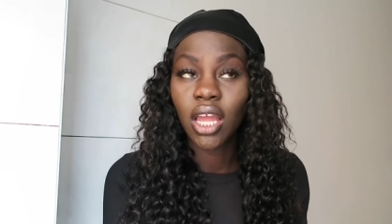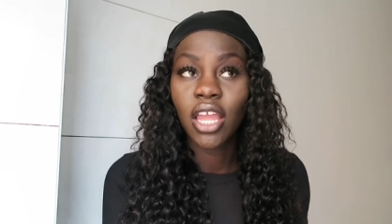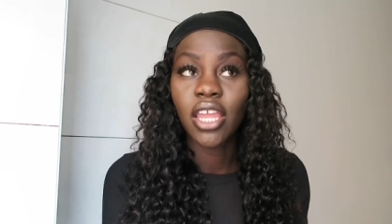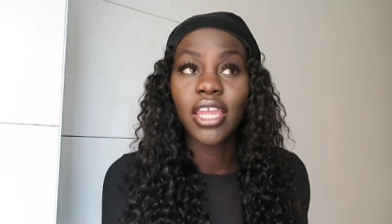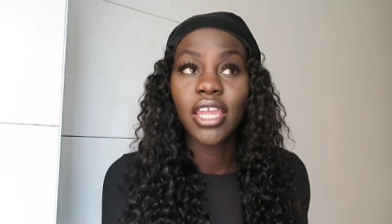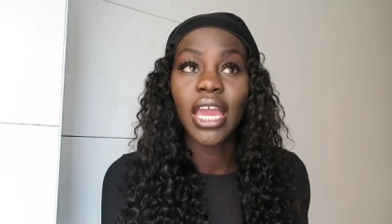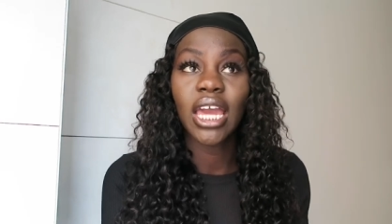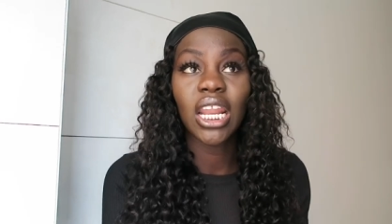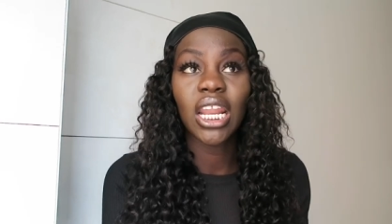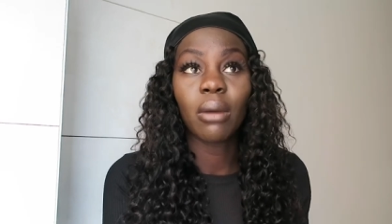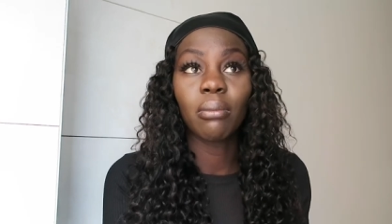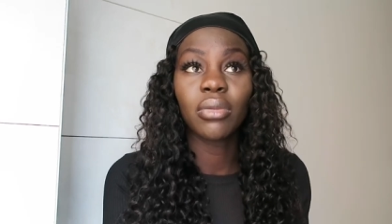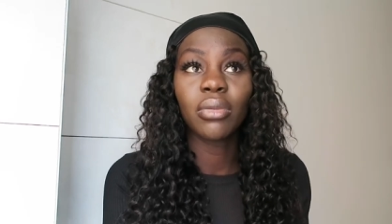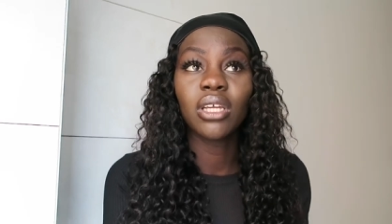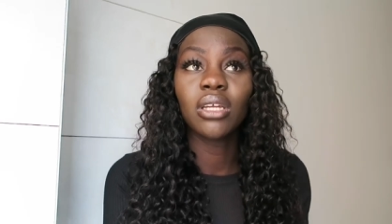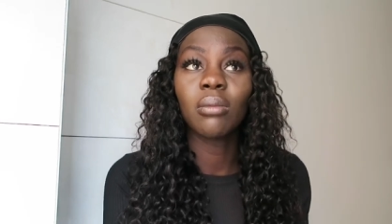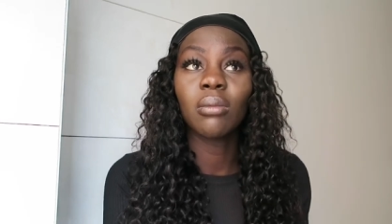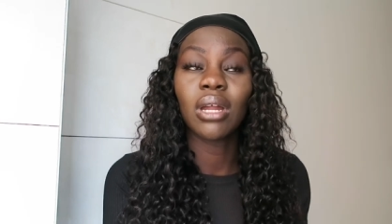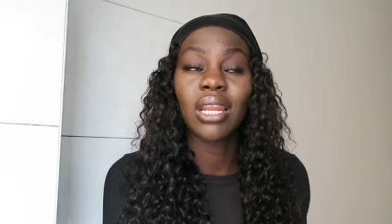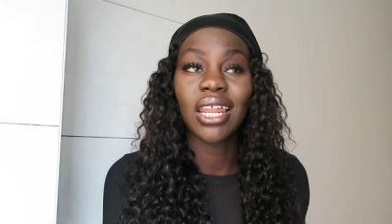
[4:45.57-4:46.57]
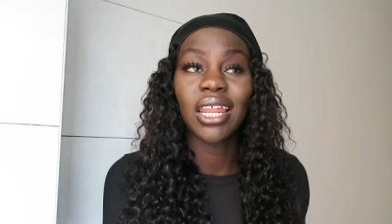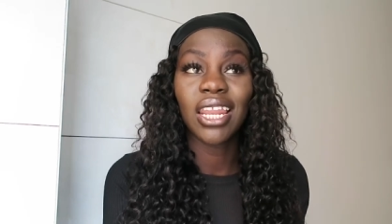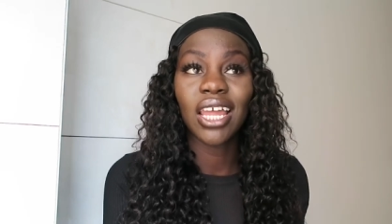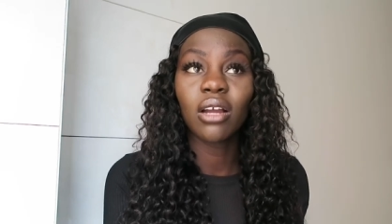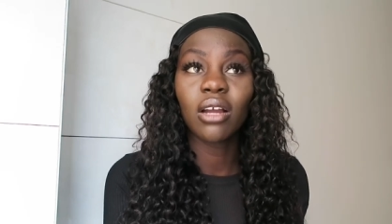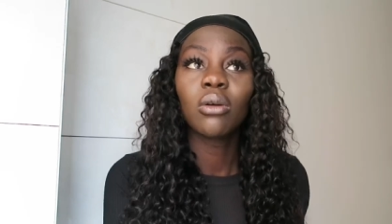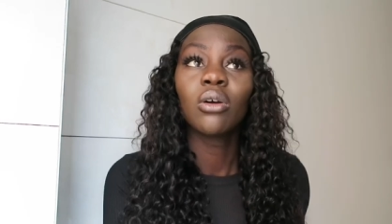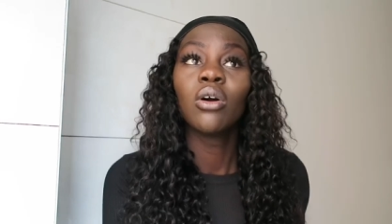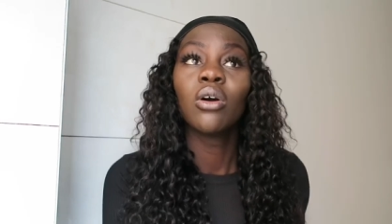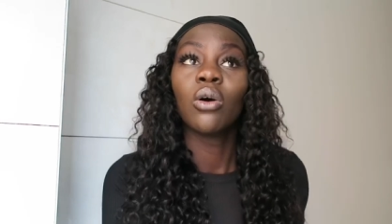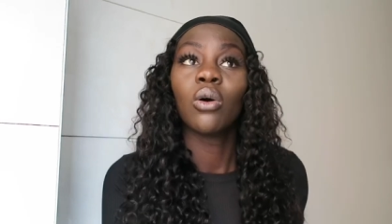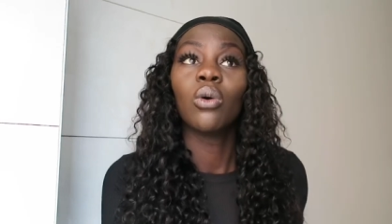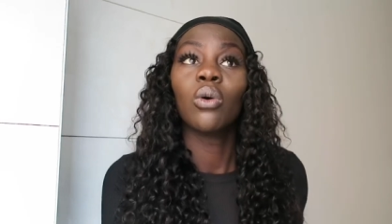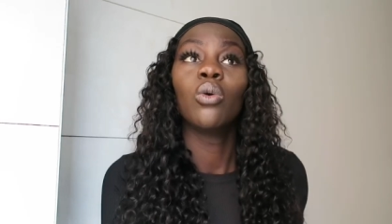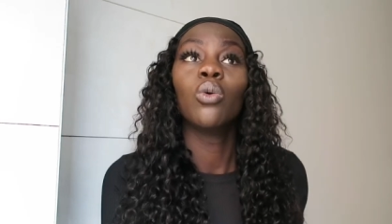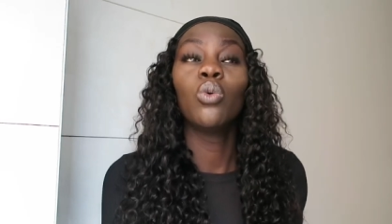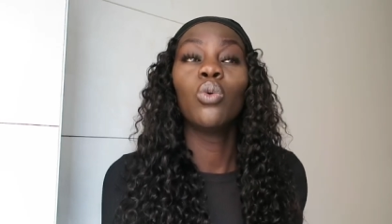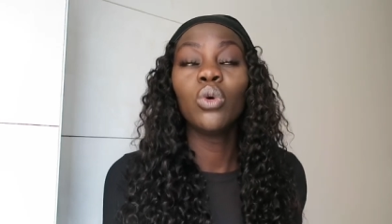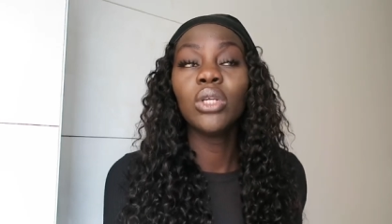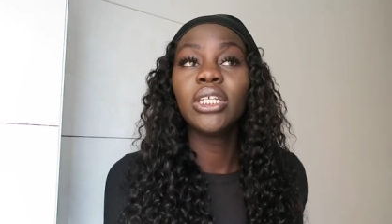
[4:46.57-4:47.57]
ya na bi balelek
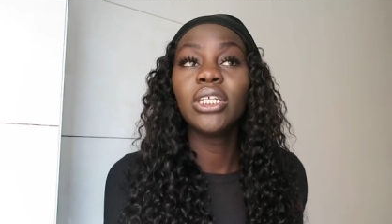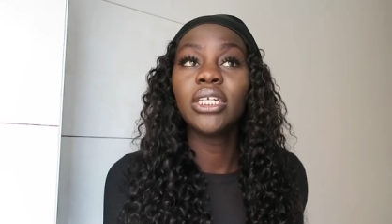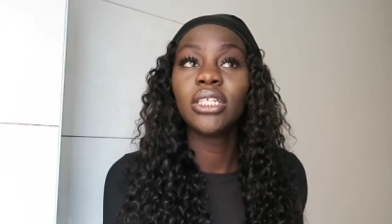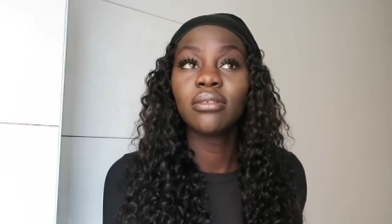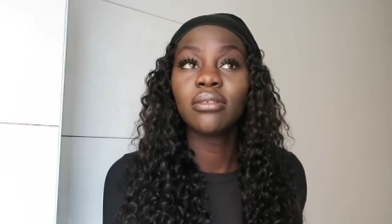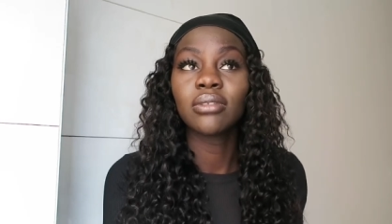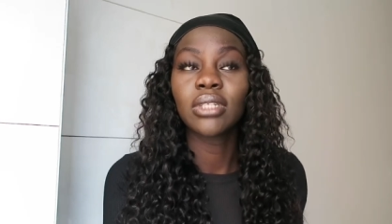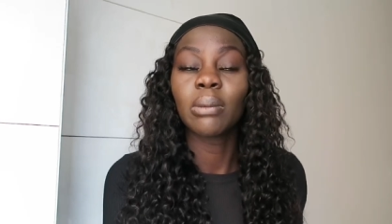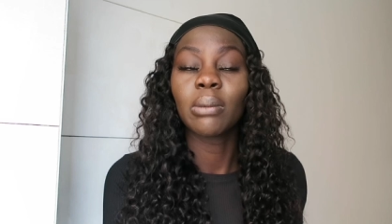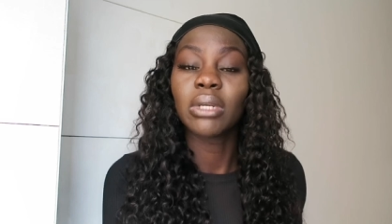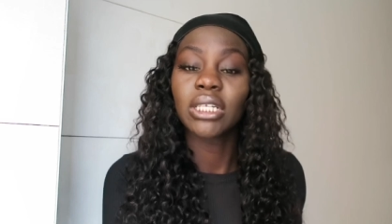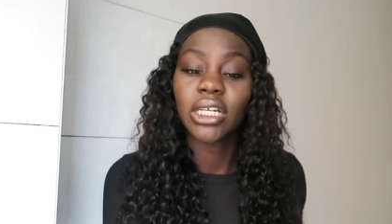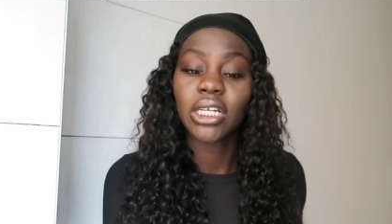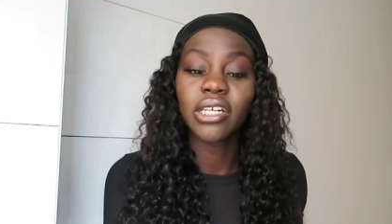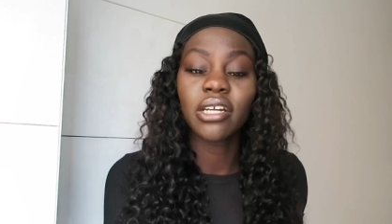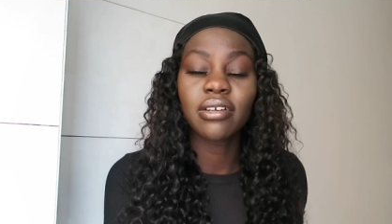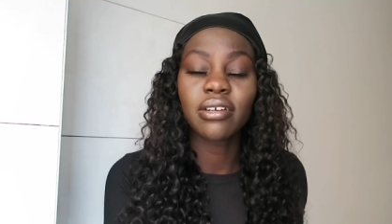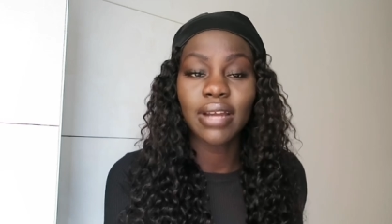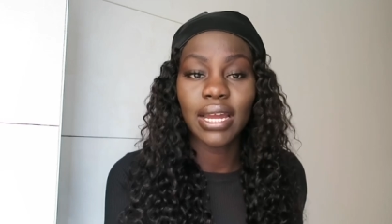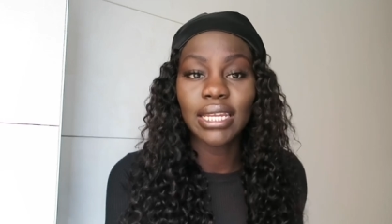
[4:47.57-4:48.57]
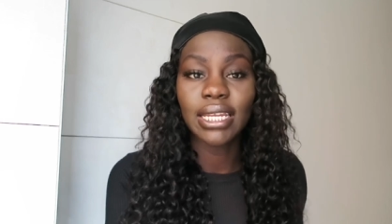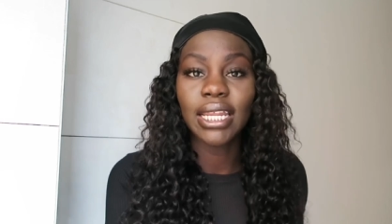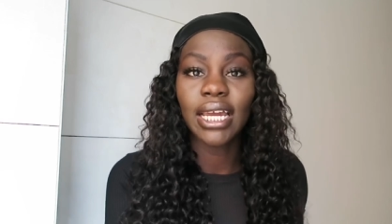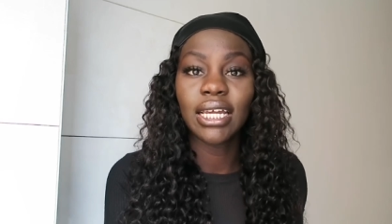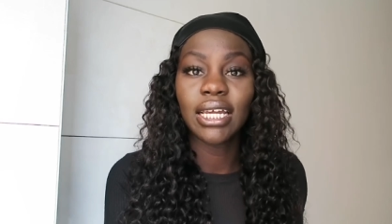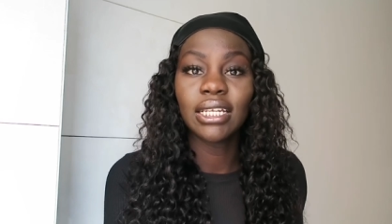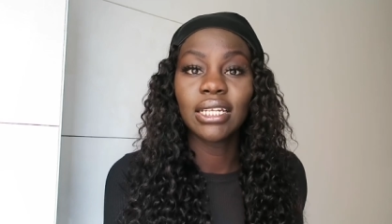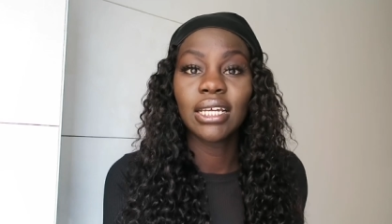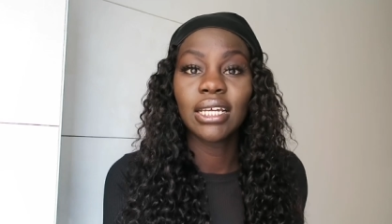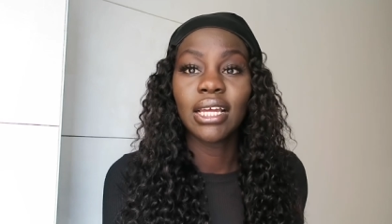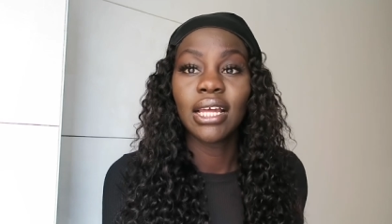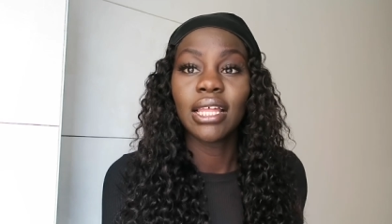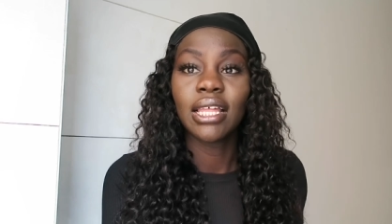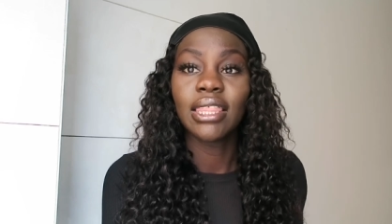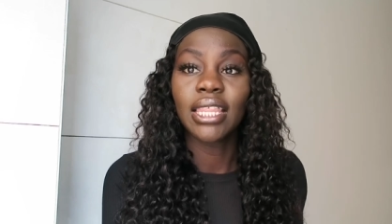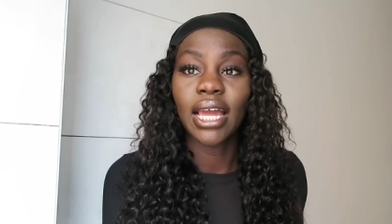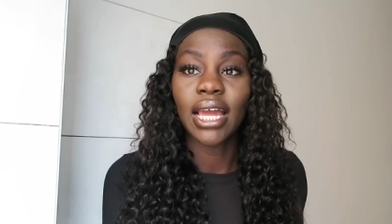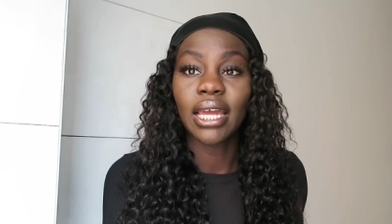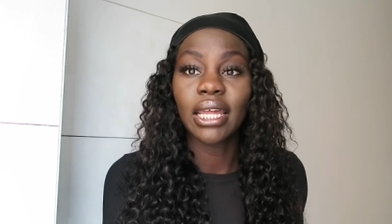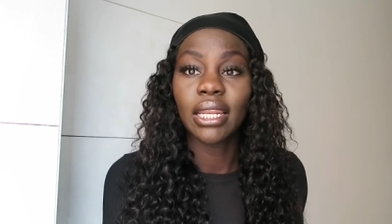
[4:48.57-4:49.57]
woody i'm gonna tell your granddad
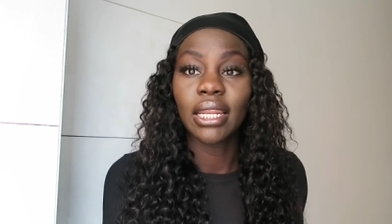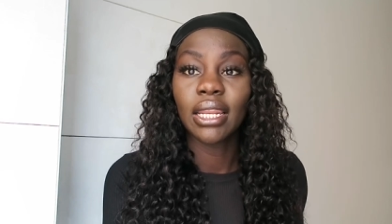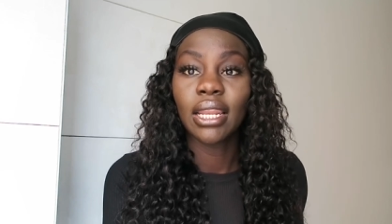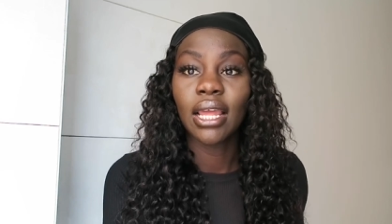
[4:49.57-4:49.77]
that